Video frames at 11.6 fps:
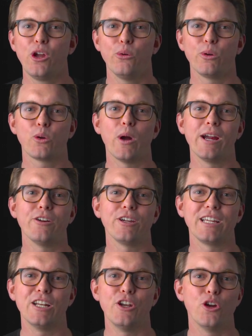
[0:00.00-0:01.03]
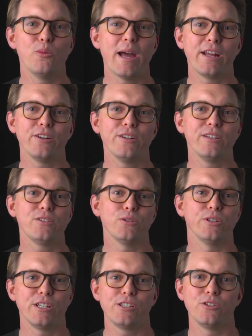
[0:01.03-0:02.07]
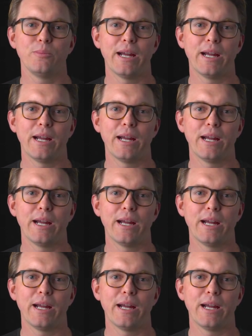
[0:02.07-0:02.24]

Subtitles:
requiring no batteries or additional